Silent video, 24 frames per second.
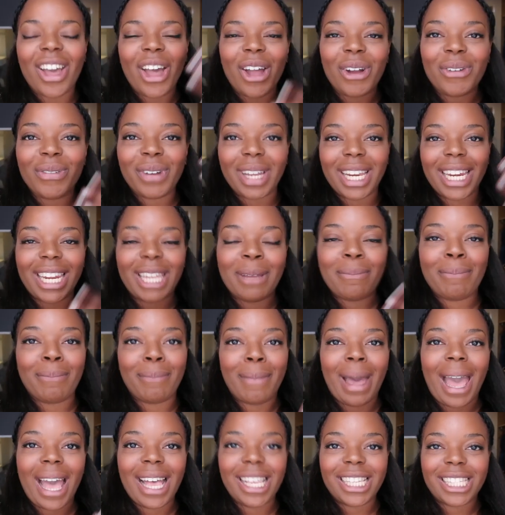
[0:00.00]
can't really
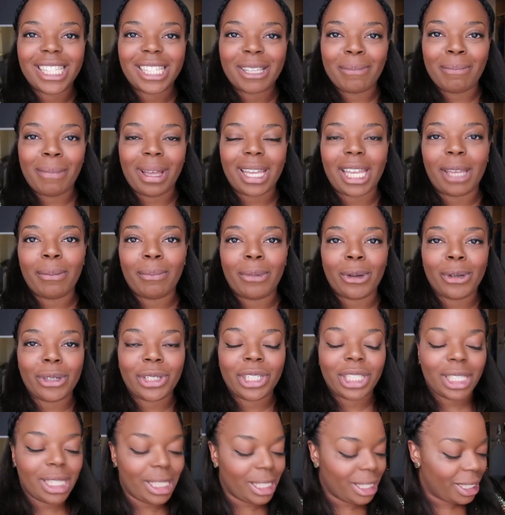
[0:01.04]
mask my
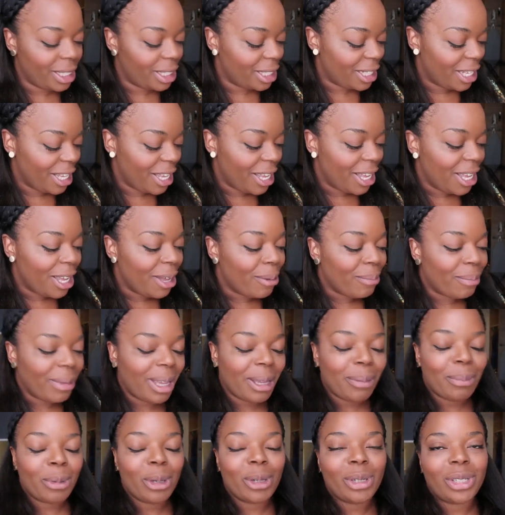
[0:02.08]
emotions.
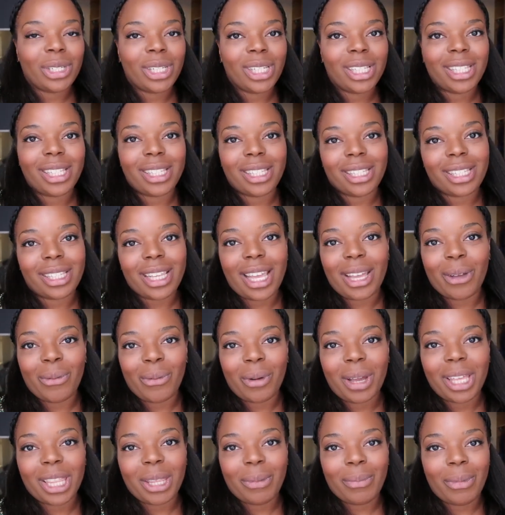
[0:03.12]
My emotions, I
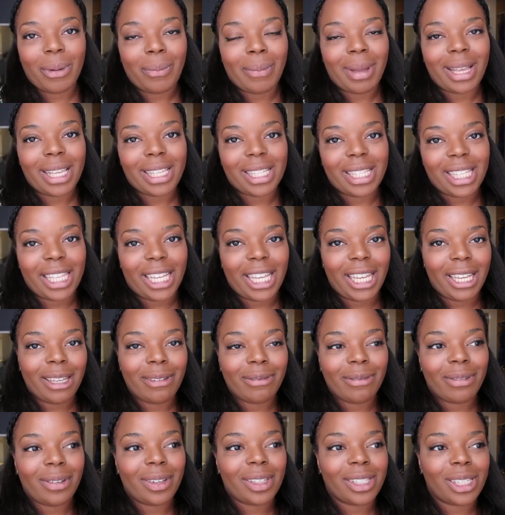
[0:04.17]
wear them on my
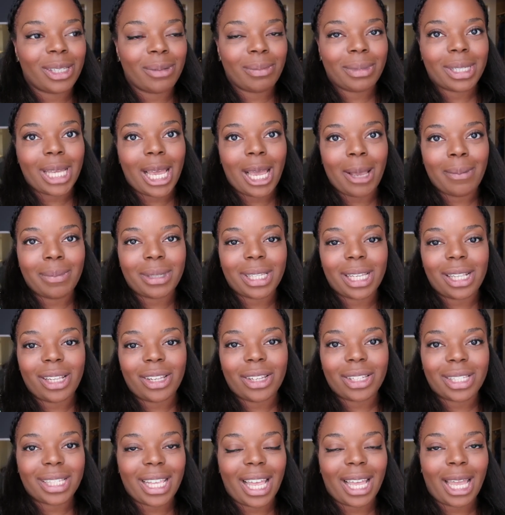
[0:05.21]
sleeve. Sometimes it
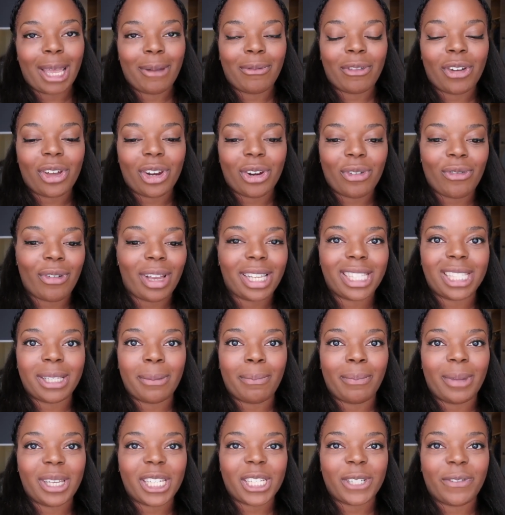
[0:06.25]
looks like I've got a
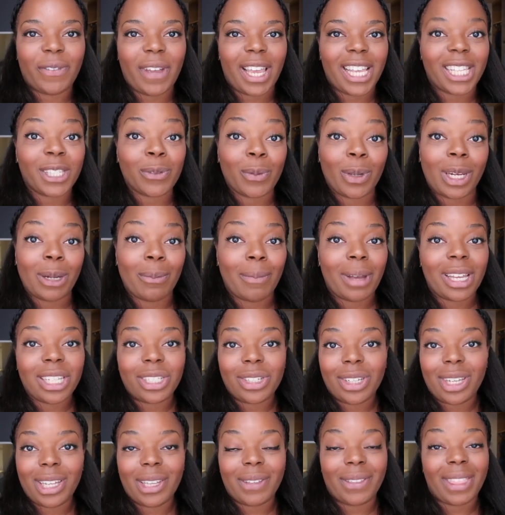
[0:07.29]
resting bitch face when I'm
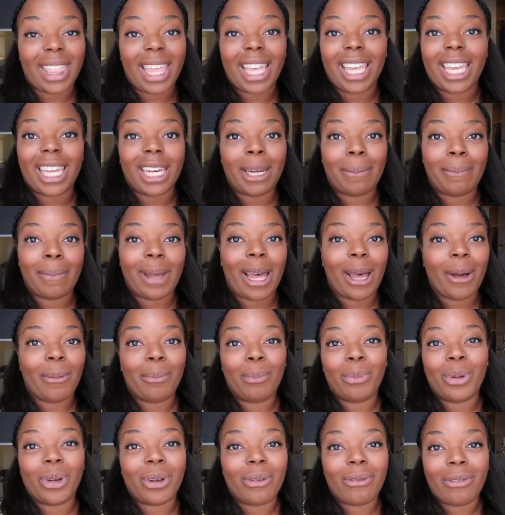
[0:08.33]
actually thinking
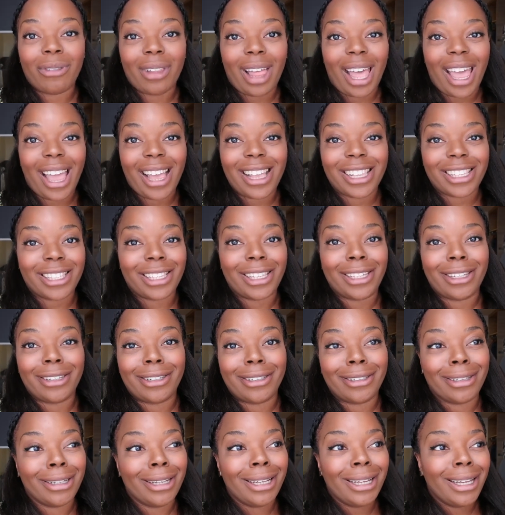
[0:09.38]
about butterflies
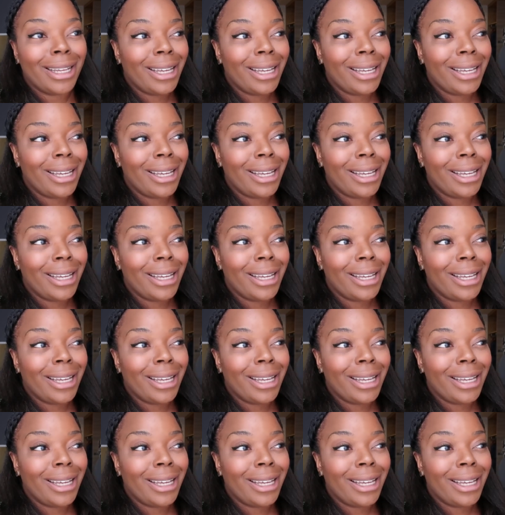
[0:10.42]
and